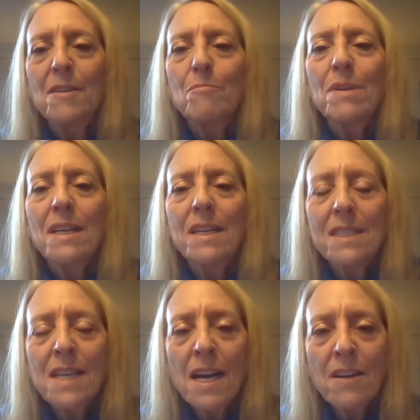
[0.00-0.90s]
but an
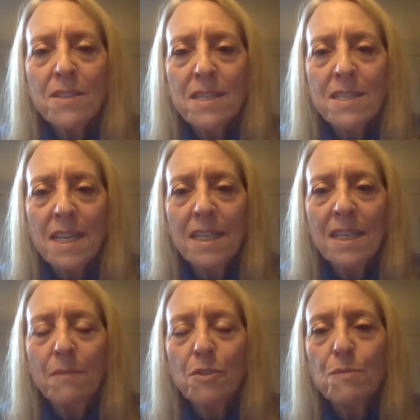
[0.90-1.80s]
entire
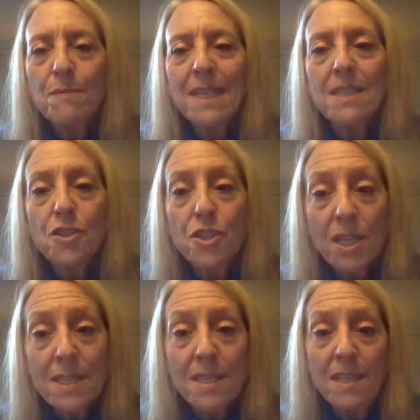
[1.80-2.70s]
society, which means
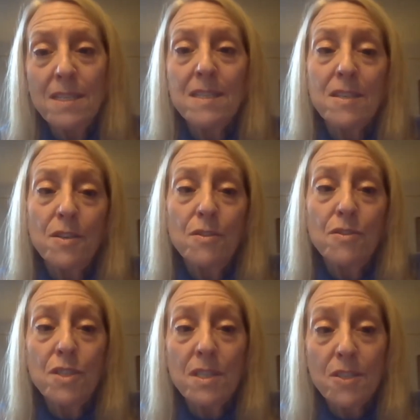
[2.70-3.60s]
just
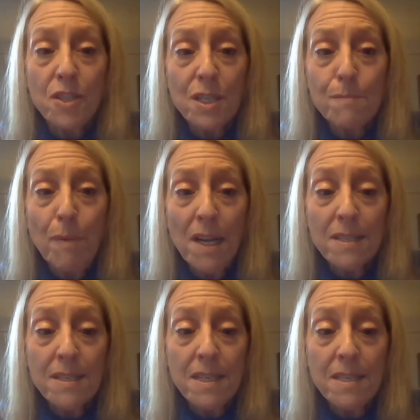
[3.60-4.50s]
institutions, just
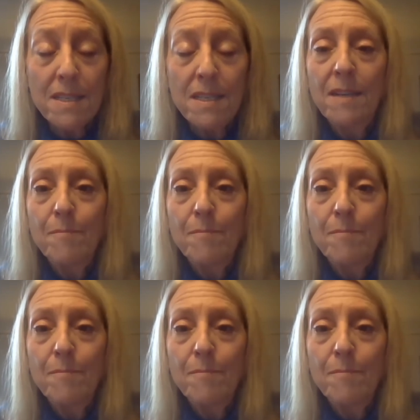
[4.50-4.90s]
policies,